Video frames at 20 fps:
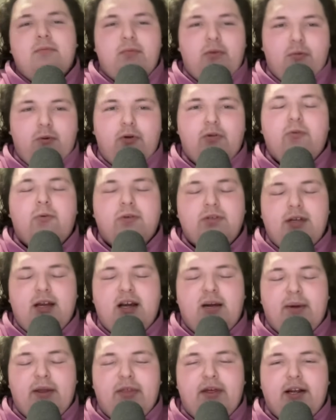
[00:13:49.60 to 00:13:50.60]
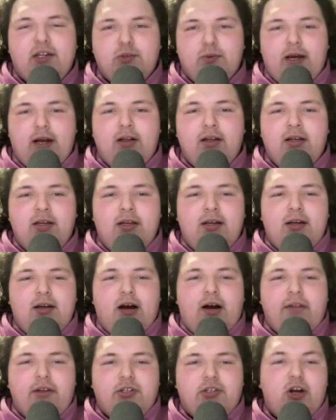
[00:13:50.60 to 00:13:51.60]
We'll talk about that as well
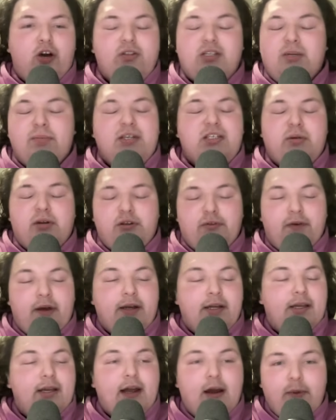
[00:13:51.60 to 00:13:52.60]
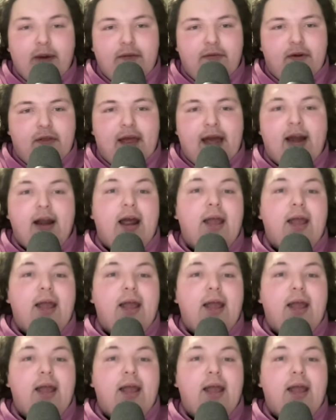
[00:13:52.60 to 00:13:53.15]
on the show. It's going to be so much fun. Cannot wait for that.